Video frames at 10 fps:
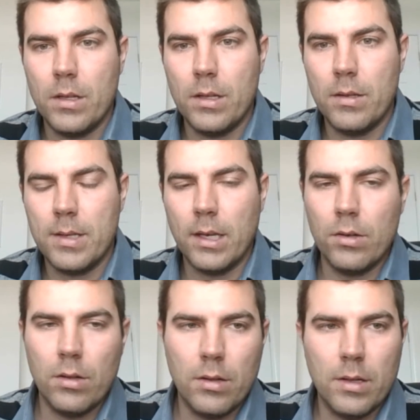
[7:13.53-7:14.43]

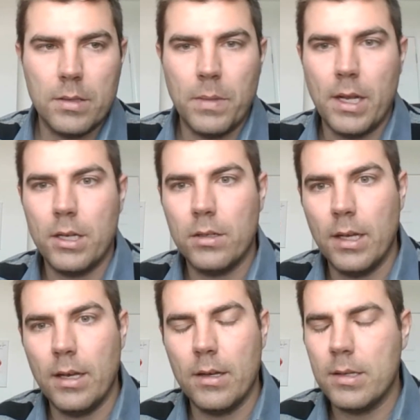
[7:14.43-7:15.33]
single
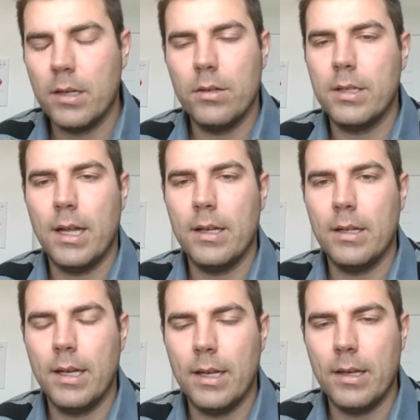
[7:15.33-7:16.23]
Italian
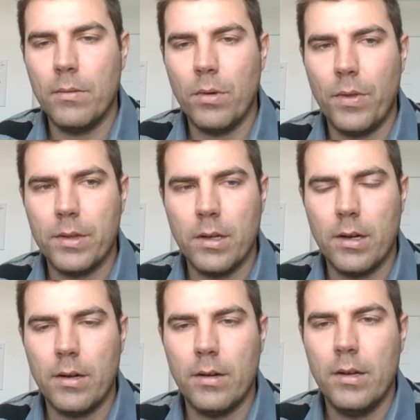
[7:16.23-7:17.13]
lady with a
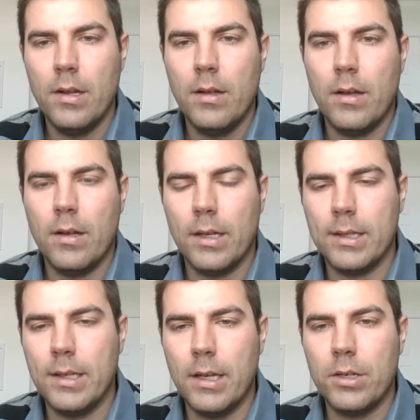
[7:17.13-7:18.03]
daughter, like a
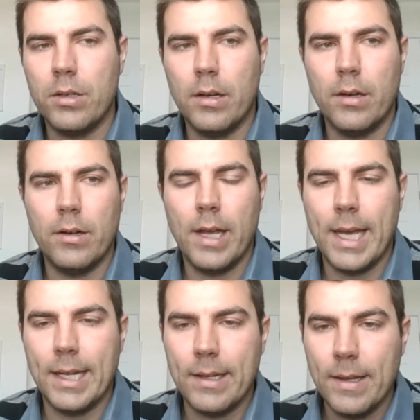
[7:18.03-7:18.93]
teenage daughter,
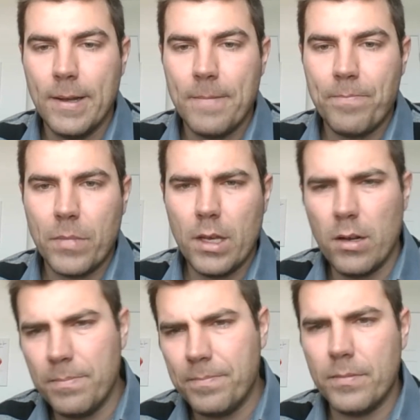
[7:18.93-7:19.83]
and
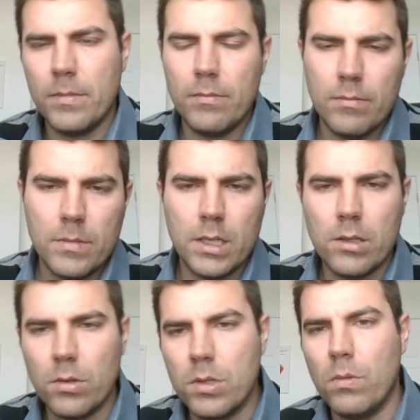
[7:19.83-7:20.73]
just
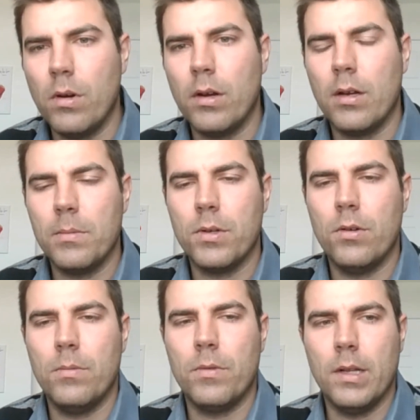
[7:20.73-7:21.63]
goes to work, comes
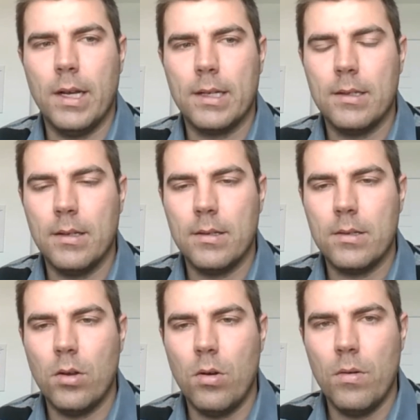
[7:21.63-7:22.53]
home, relaxes.
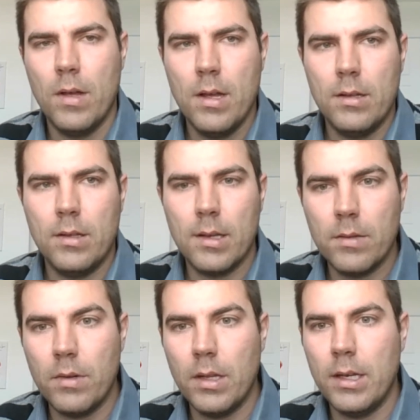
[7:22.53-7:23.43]
So
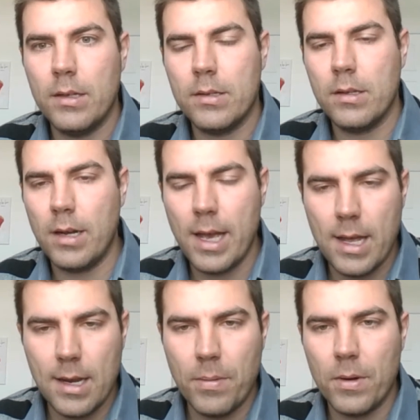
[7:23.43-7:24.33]
it's not a
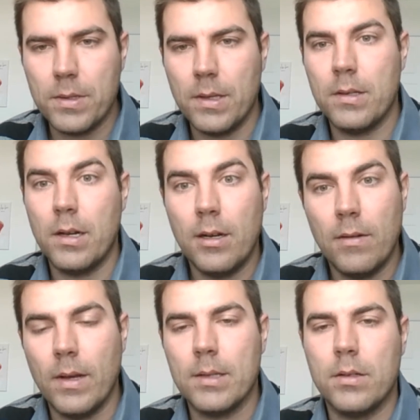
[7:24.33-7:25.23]
handy person, it's not an
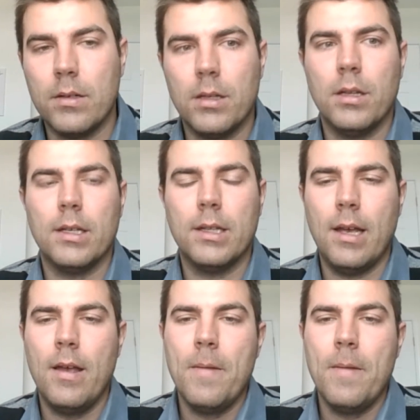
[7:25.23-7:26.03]
investor, nothing like that.